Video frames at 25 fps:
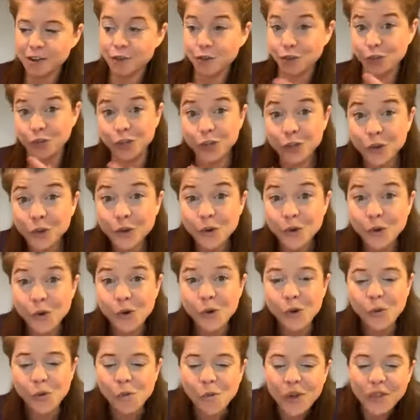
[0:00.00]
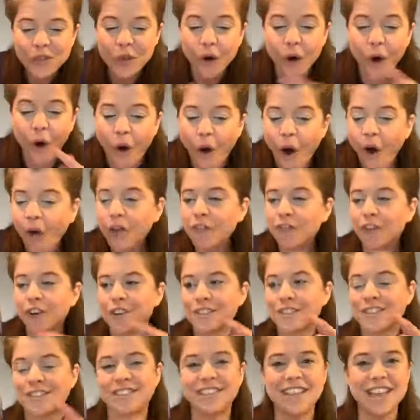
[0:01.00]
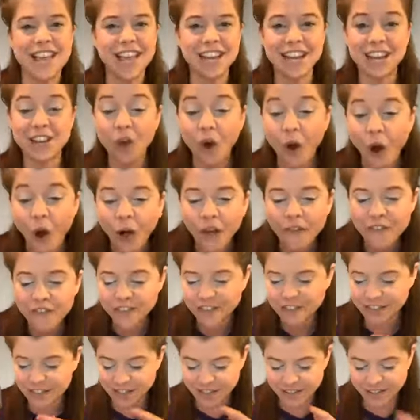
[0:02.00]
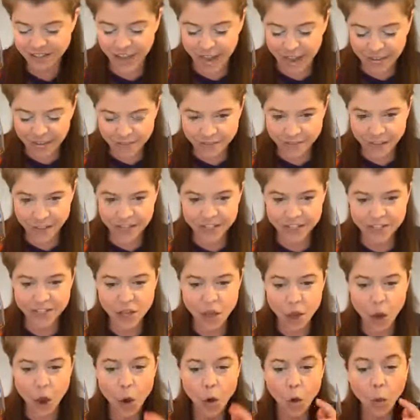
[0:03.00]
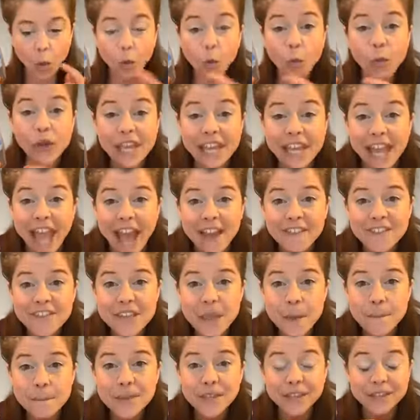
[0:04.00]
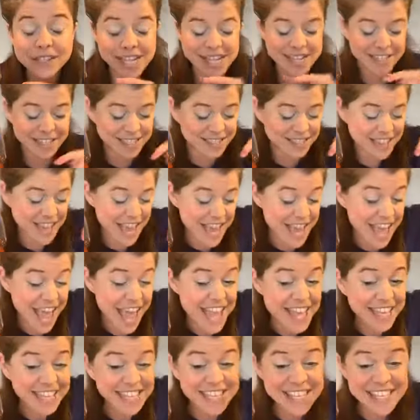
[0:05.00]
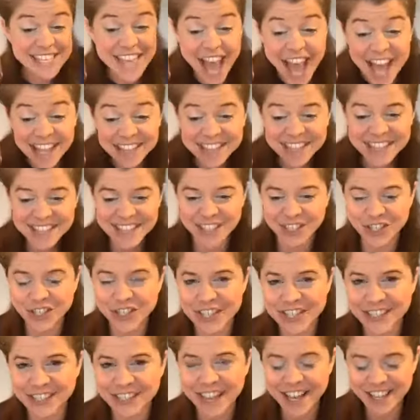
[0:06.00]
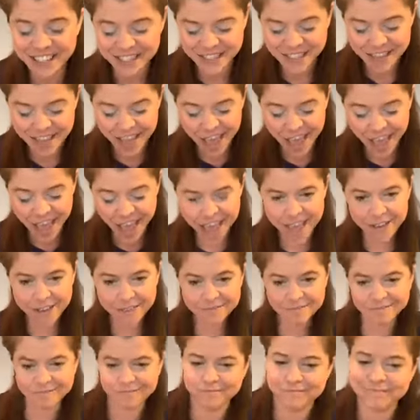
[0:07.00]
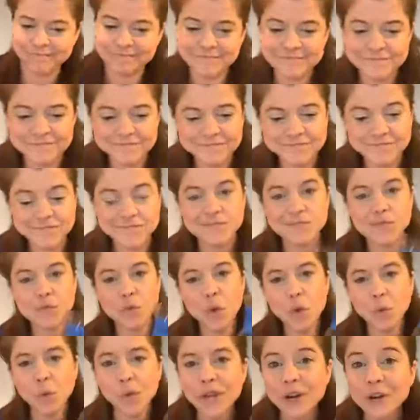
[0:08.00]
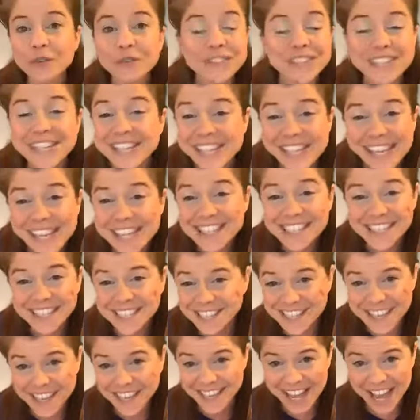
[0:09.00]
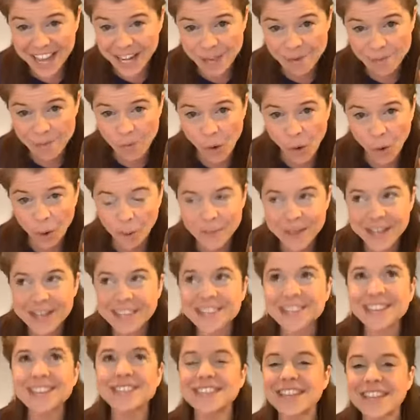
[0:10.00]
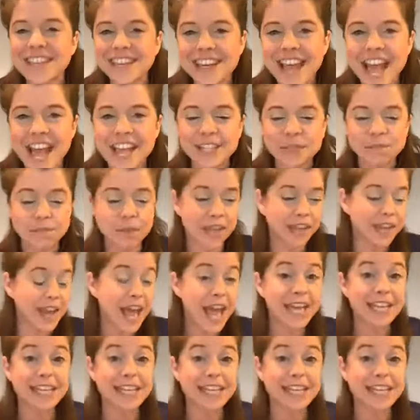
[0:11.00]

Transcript: you, with all of our sin and all of us inside of us, we have the ability to say yes to Jesus, and well, we don't need sin anymore because sin has been